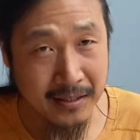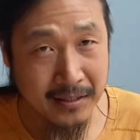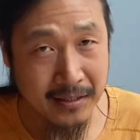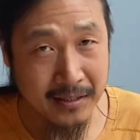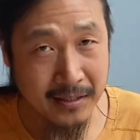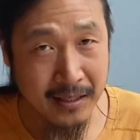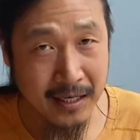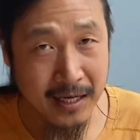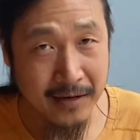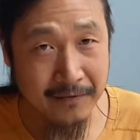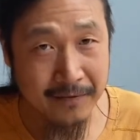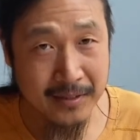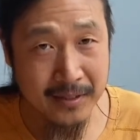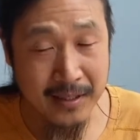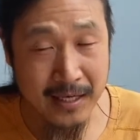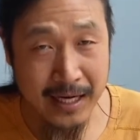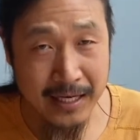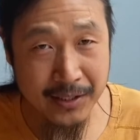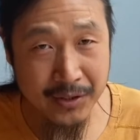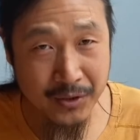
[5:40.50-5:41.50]
left,
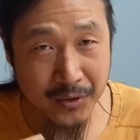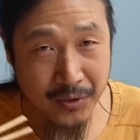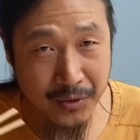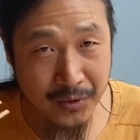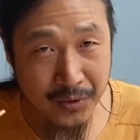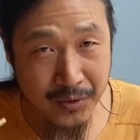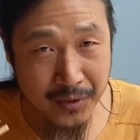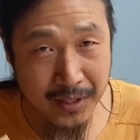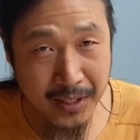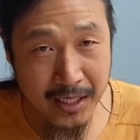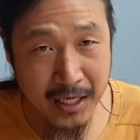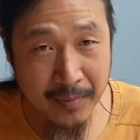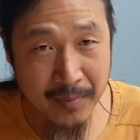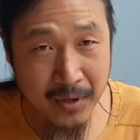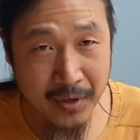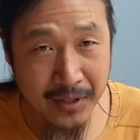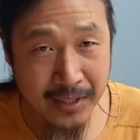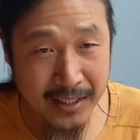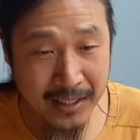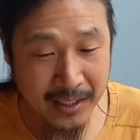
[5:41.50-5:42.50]
I need to think
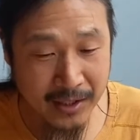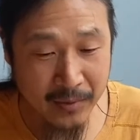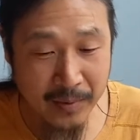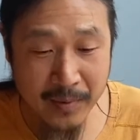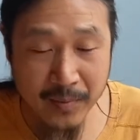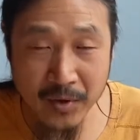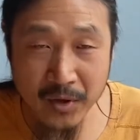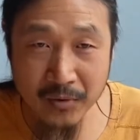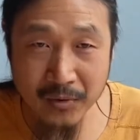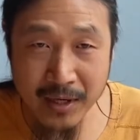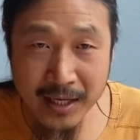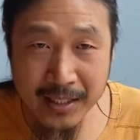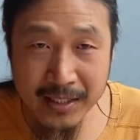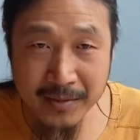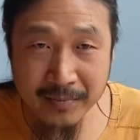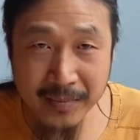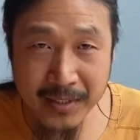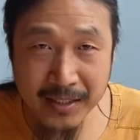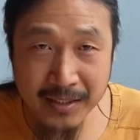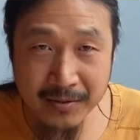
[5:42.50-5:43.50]
about it. A little bit more rice
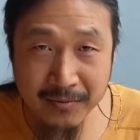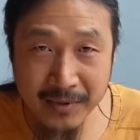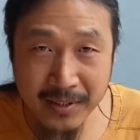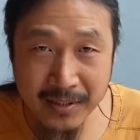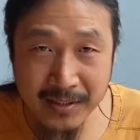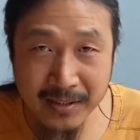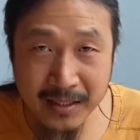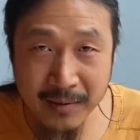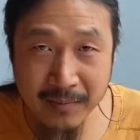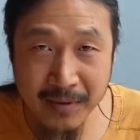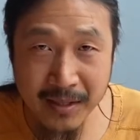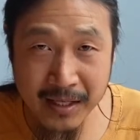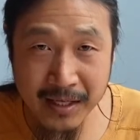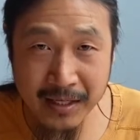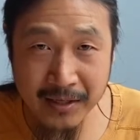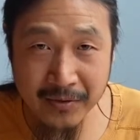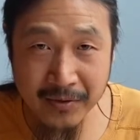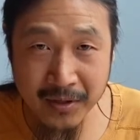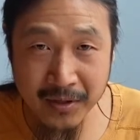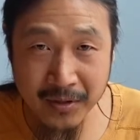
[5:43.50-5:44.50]
mixed with something,
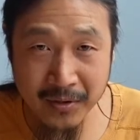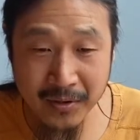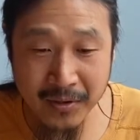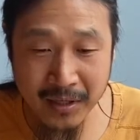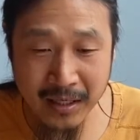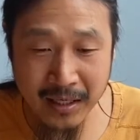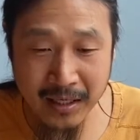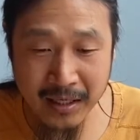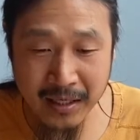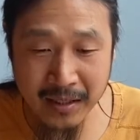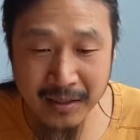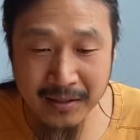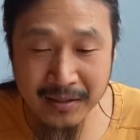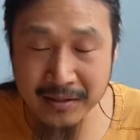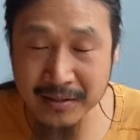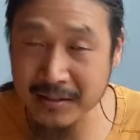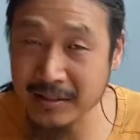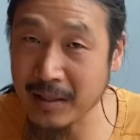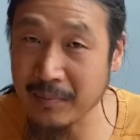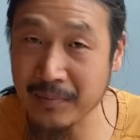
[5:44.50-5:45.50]
you know.
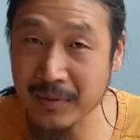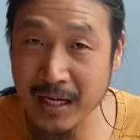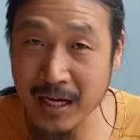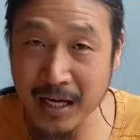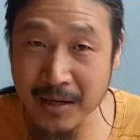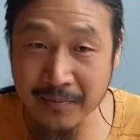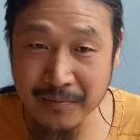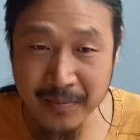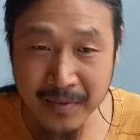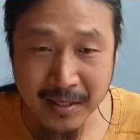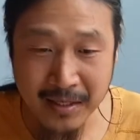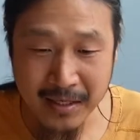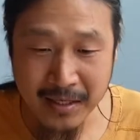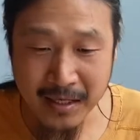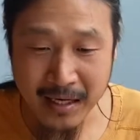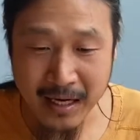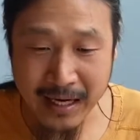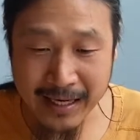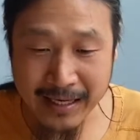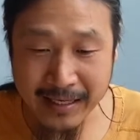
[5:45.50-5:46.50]
Sometime
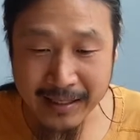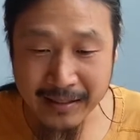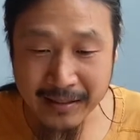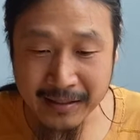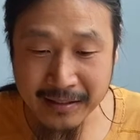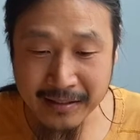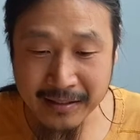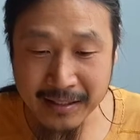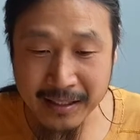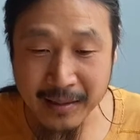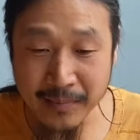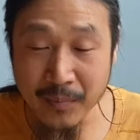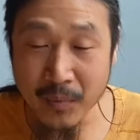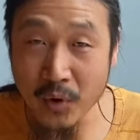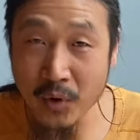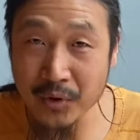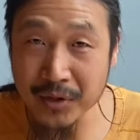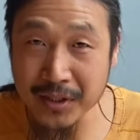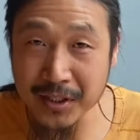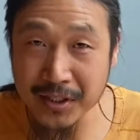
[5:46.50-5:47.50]
I see
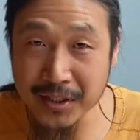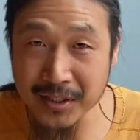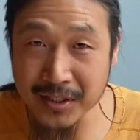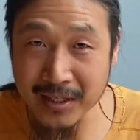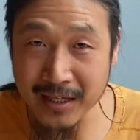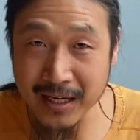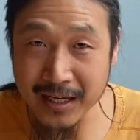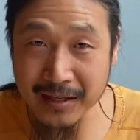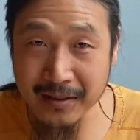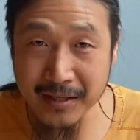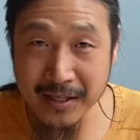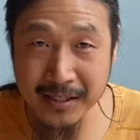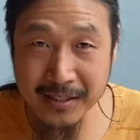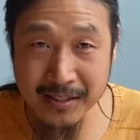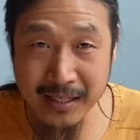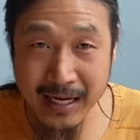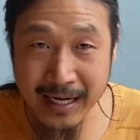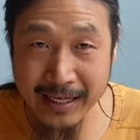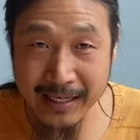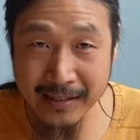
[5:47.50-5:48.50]
more dish like this.
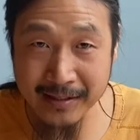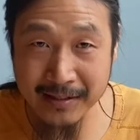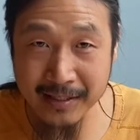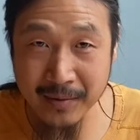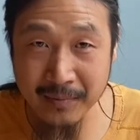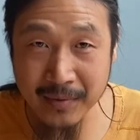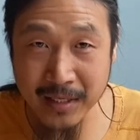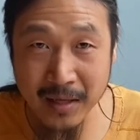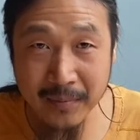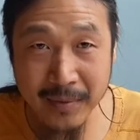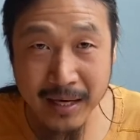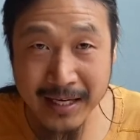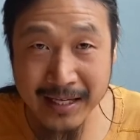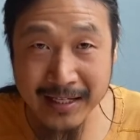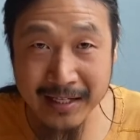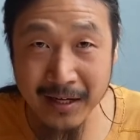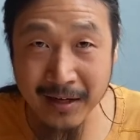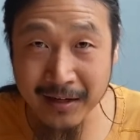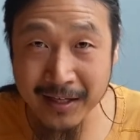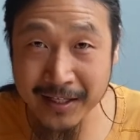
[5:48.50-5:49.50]
Sometime I eat
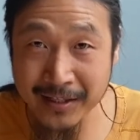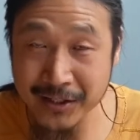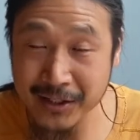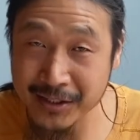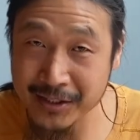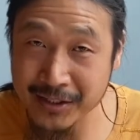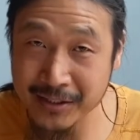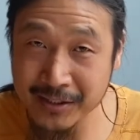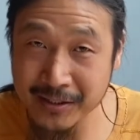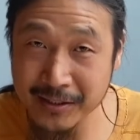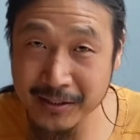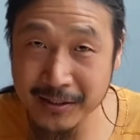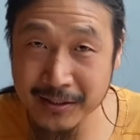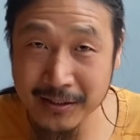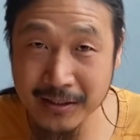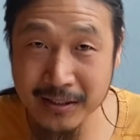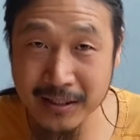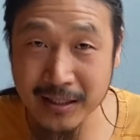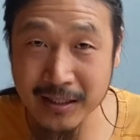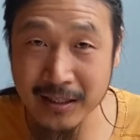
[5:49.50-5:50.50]
only dish.
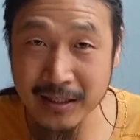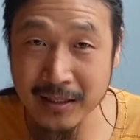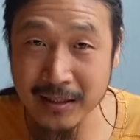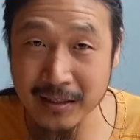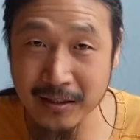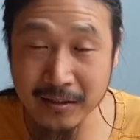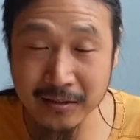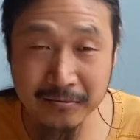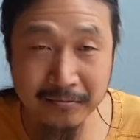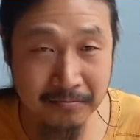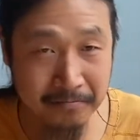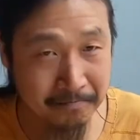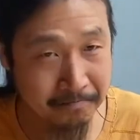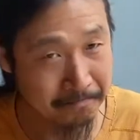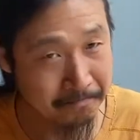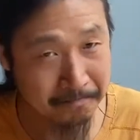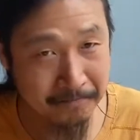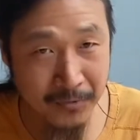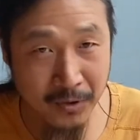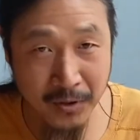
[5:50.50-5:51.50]

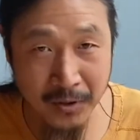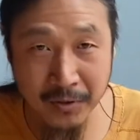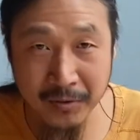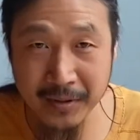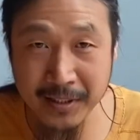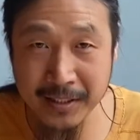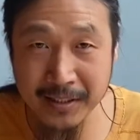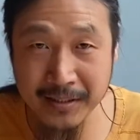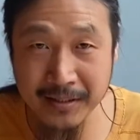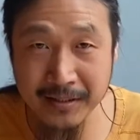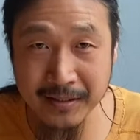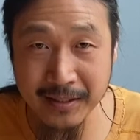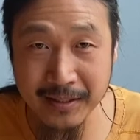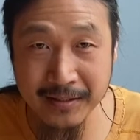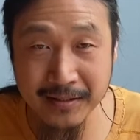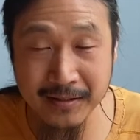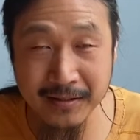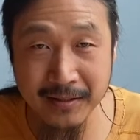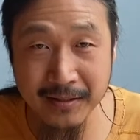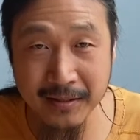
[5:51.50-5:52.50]
You know,
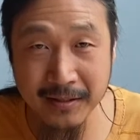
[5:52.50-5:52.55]
it's